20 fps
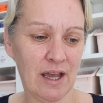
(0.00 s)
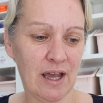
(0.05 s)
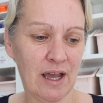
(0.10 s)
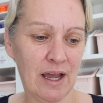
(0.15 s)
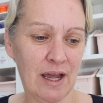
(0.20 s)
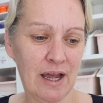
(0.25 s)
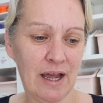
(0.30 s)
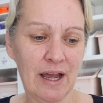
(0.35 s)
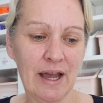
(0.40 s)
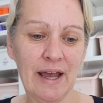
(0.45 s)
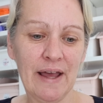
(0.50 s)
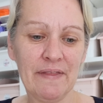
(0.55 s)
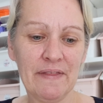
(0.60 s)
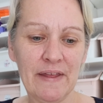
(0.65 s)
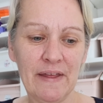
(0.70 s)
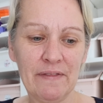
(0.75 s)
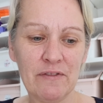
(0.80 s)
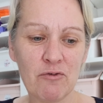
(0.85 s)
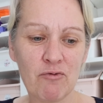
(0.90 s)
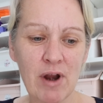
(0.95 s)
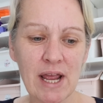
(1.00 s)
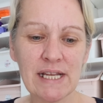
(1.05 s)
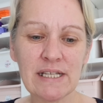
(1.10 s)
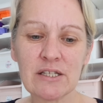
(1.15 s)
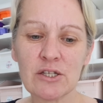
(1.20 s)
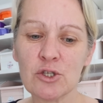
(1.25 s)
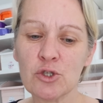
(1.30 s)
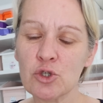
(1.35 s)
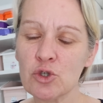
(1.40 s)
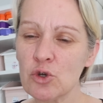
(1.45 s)
And then the
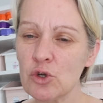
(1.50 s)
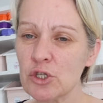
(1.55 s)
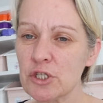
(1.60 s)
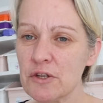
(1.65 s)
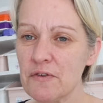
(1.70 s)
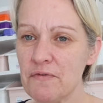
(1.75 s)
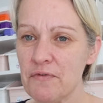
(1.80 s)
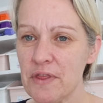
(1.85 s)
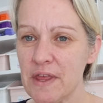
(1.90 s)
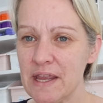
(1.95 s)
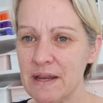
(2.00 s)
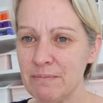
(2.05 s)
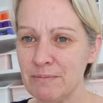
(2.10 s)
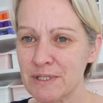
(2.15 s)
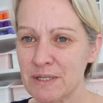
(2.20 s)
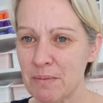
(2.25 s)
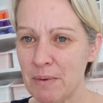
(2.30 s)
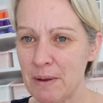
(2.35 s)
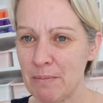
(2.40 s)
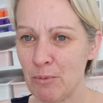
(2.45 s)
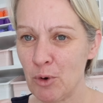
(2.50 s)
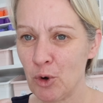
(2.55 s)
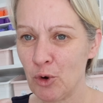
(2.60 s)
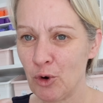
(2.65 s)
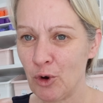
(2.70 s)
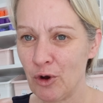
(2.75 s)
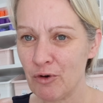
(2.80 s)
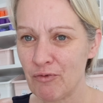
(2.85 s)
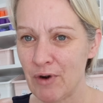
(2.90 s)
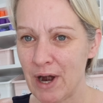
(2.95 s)
rest are sort of themed a bit
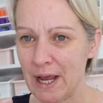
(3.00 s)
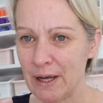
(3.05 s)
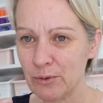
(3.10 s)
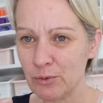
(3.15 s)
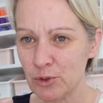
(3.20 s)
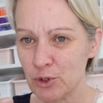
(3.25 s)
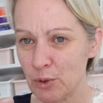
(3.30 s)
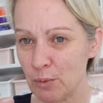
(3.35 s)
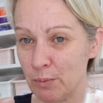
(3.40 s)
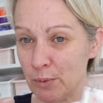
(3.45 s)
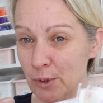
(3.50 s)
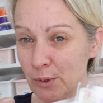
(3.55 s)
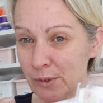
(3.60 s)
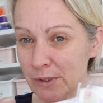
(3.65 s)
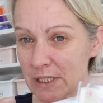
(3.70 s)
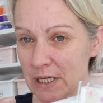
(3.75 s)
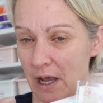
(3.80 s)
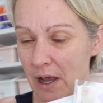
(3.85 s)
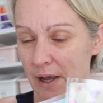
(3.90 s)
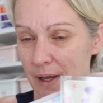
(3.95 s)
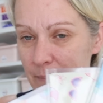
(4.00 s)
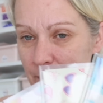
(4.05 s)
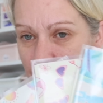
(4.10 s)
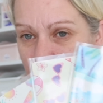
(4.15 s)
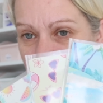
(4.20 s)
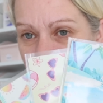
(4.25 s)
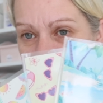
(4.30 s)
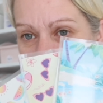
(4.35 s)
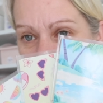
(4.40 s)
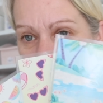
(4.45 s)
more around pool time.
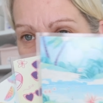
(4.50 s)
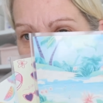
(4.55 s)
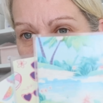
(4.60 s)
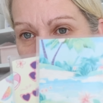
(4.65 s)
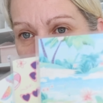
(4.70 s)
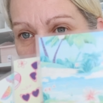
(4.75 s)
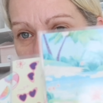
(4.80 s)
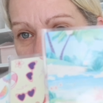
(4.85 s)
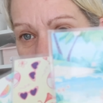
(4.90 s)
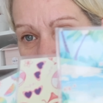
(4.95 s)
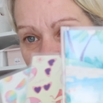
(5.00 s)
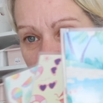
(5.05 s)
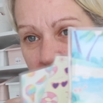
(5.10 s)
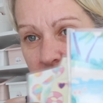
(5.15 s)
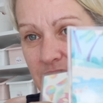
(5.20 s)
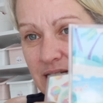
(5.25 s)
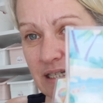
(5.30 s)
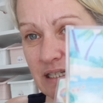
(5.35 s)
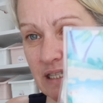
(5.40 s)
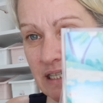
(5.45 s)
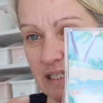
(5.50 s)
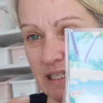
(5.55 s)
'Tis the